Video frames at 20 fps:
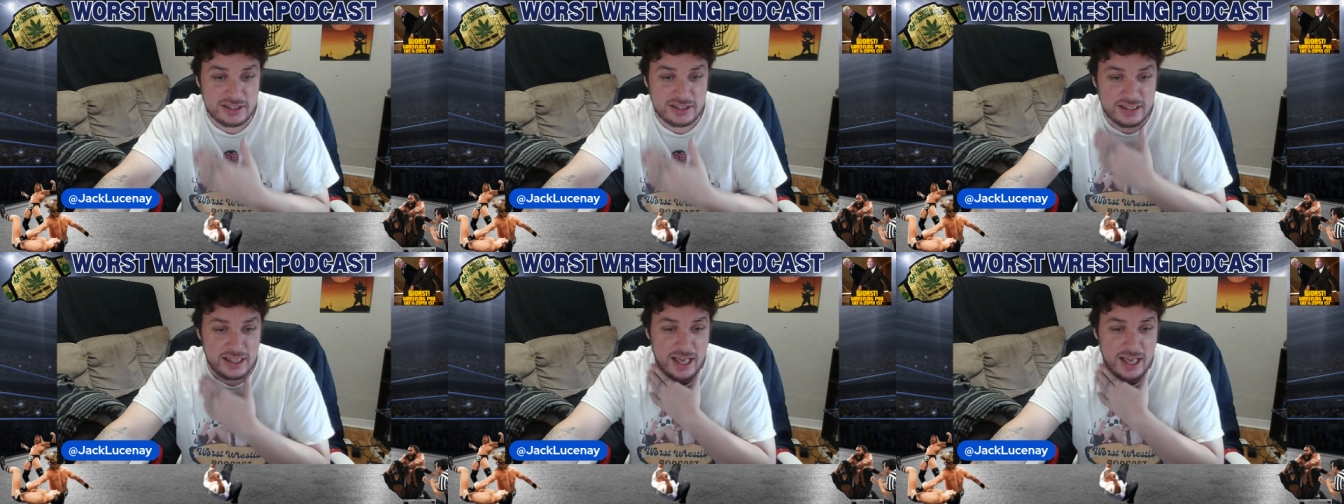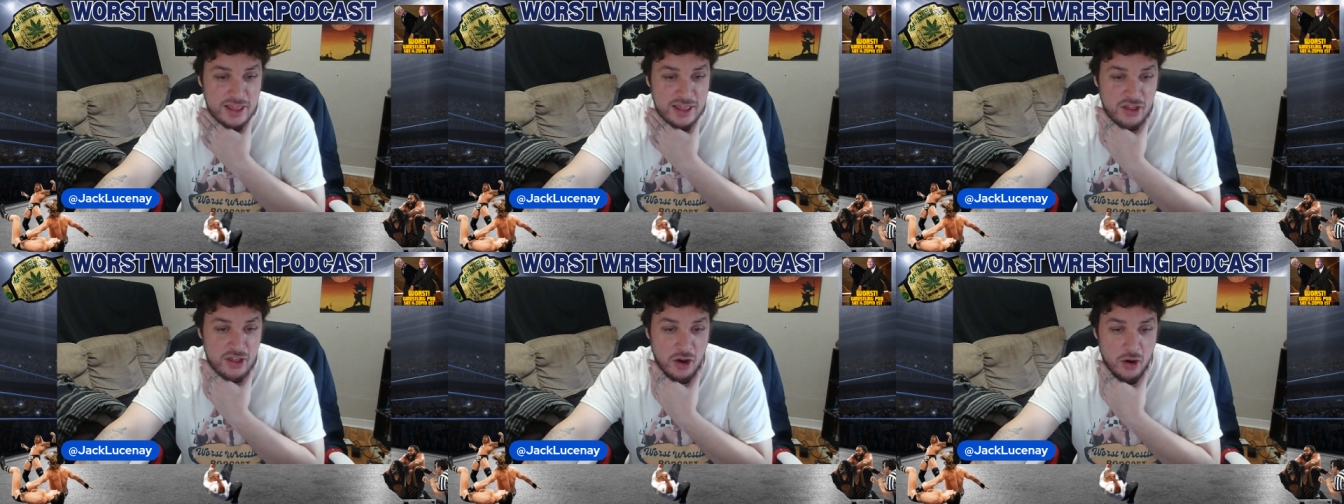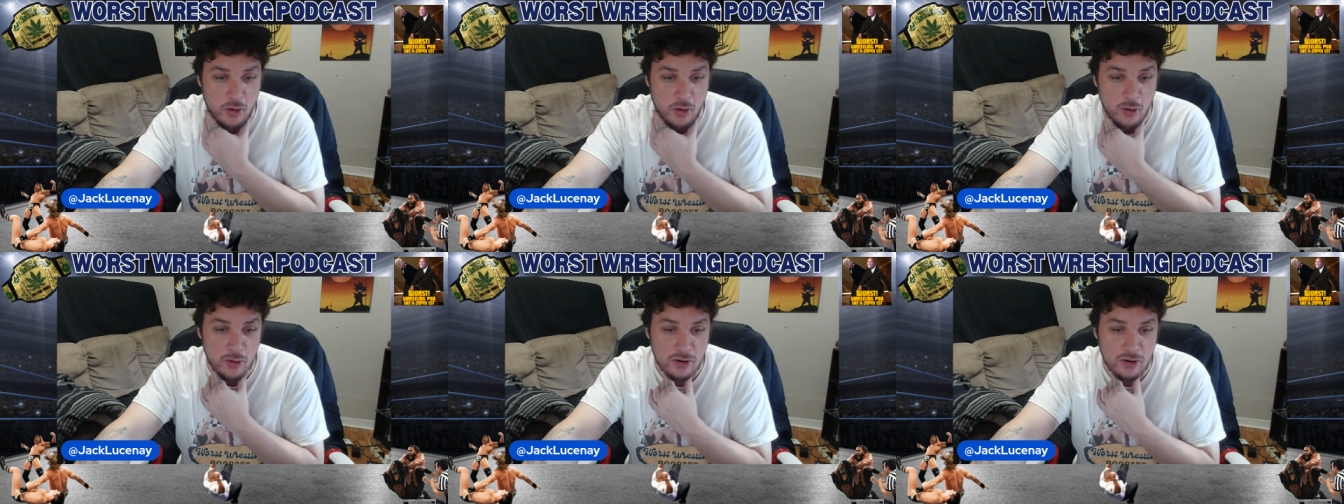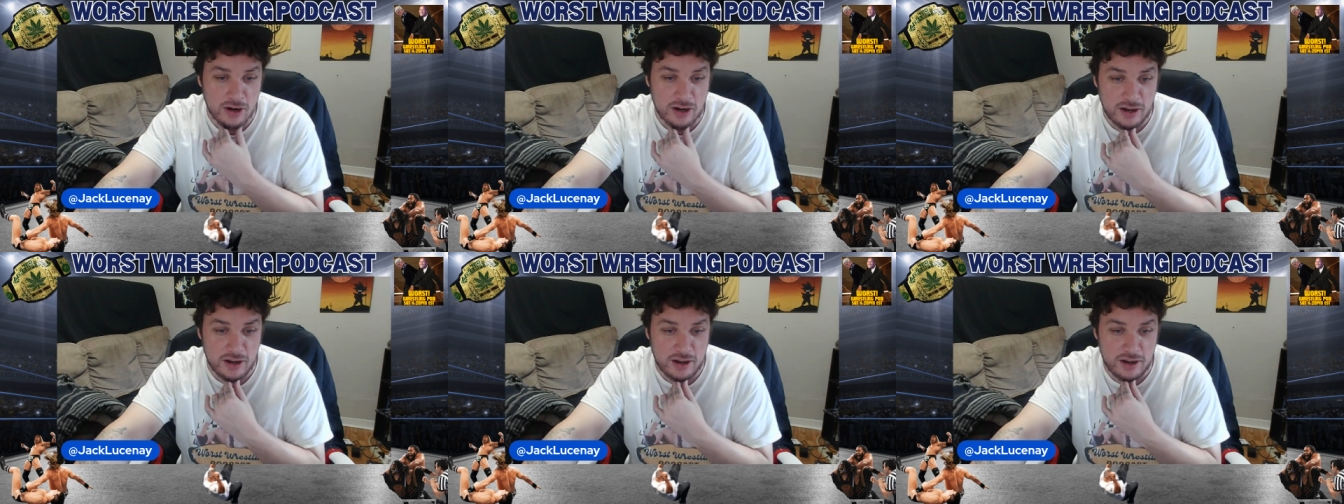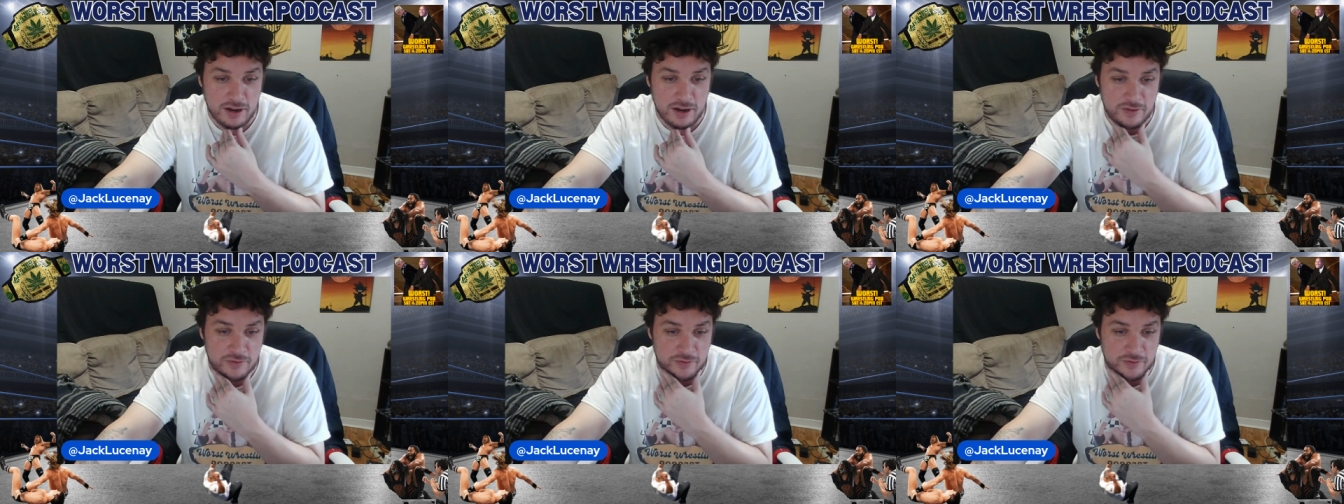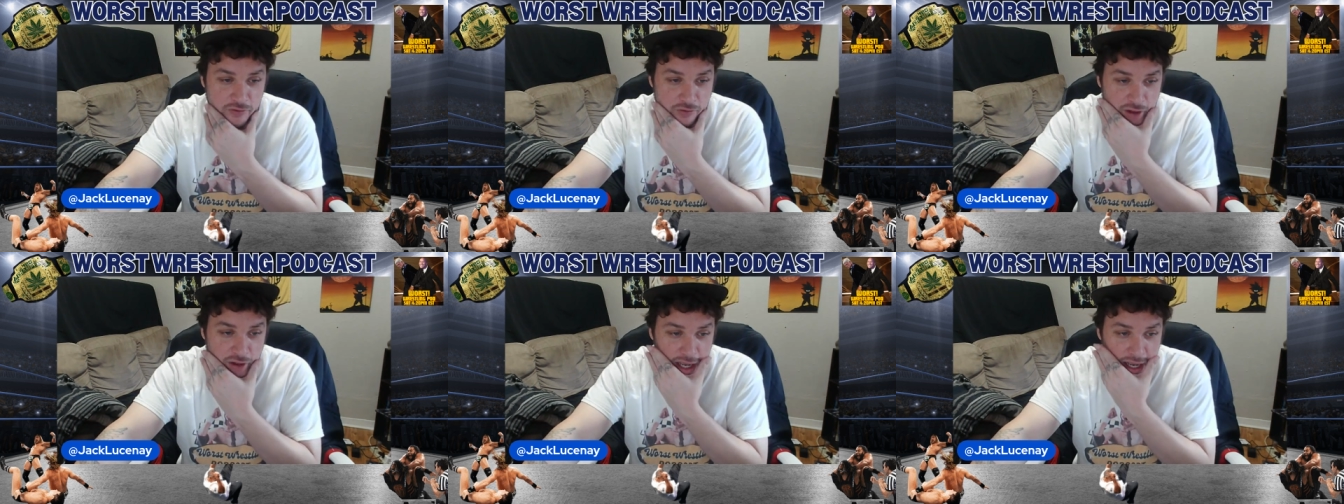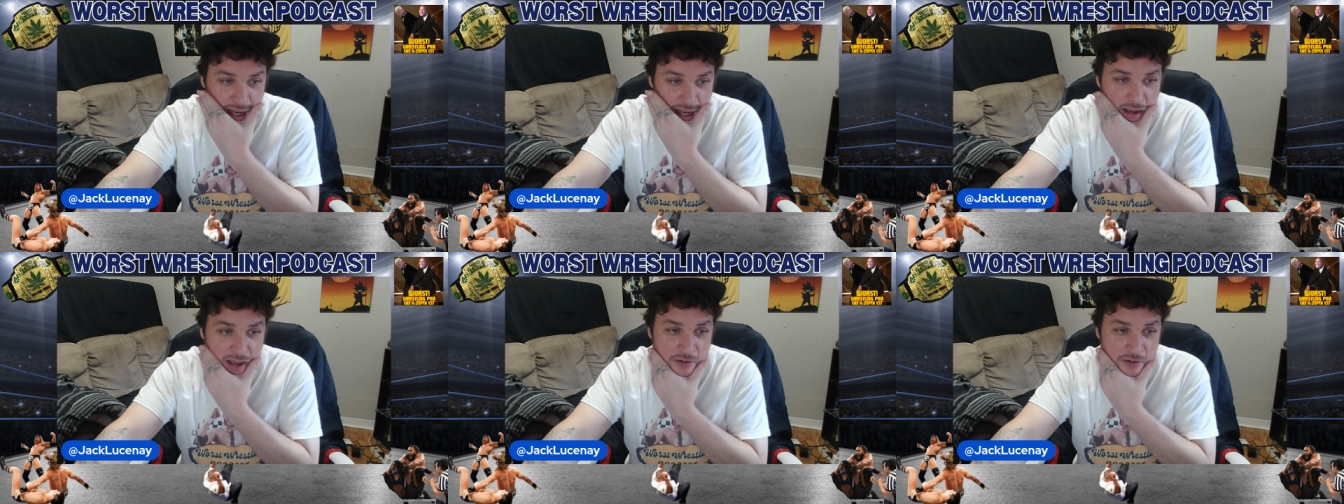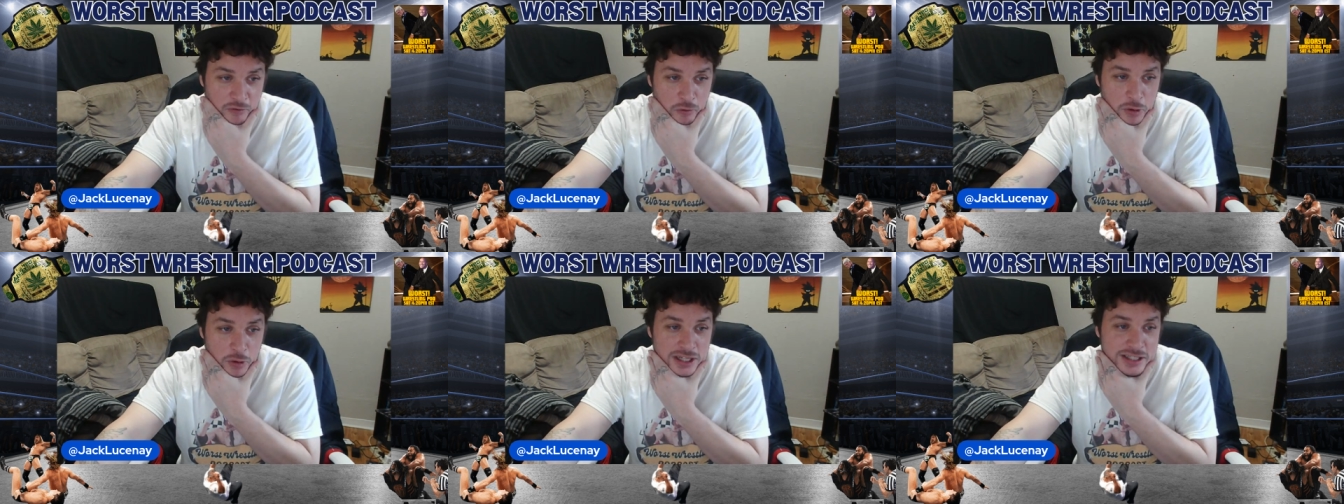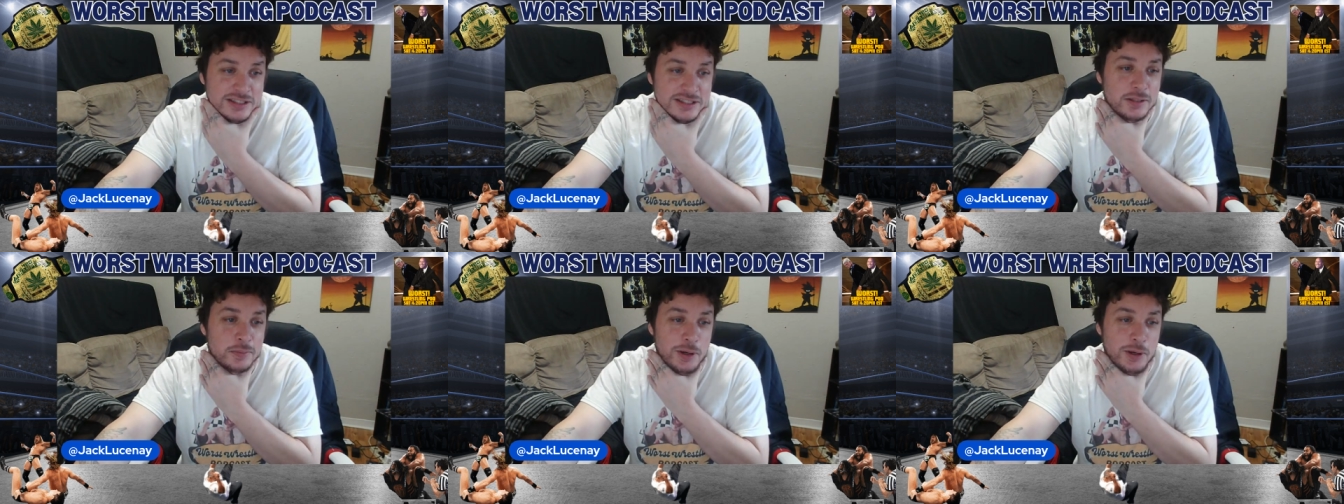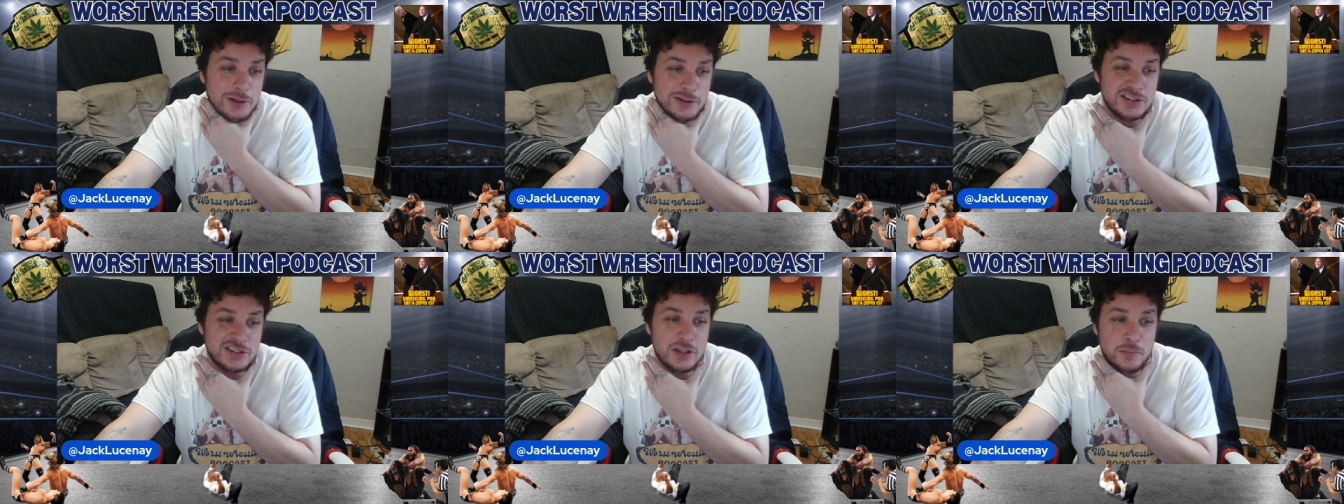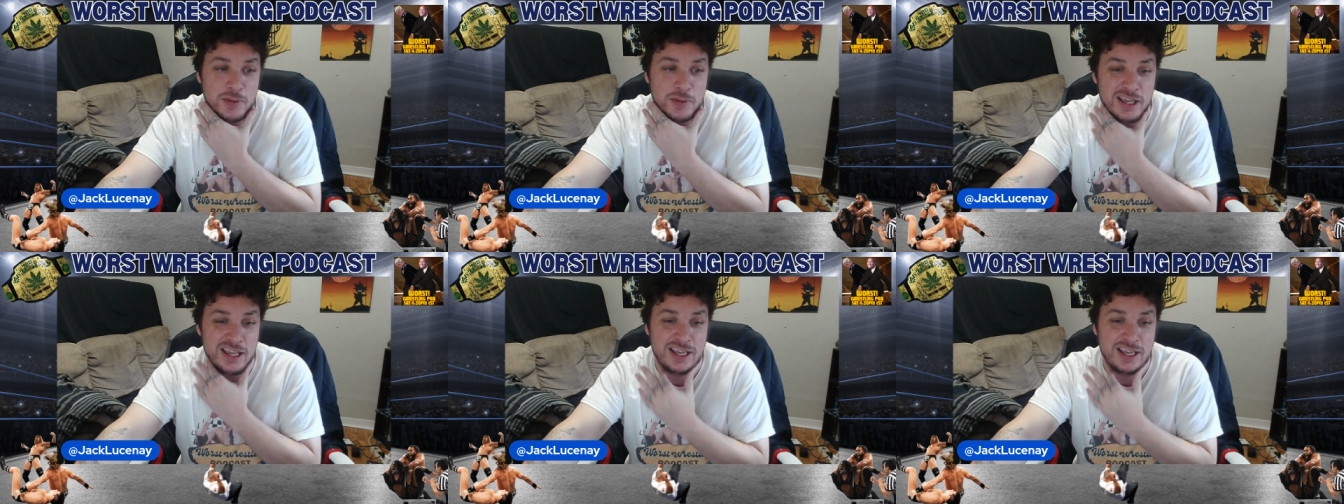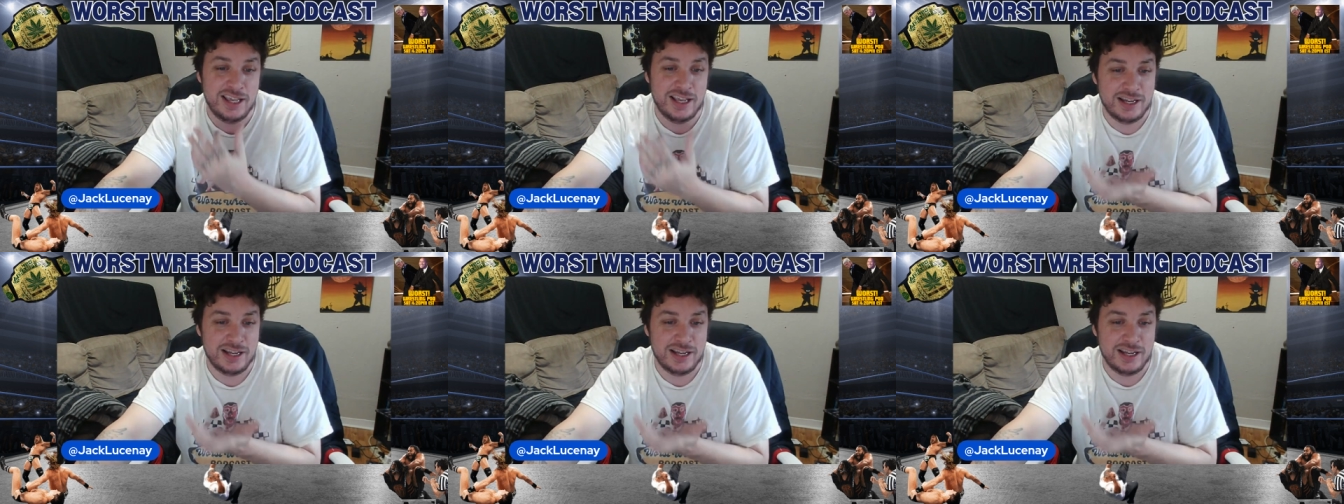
the aura of what it's supposed to be.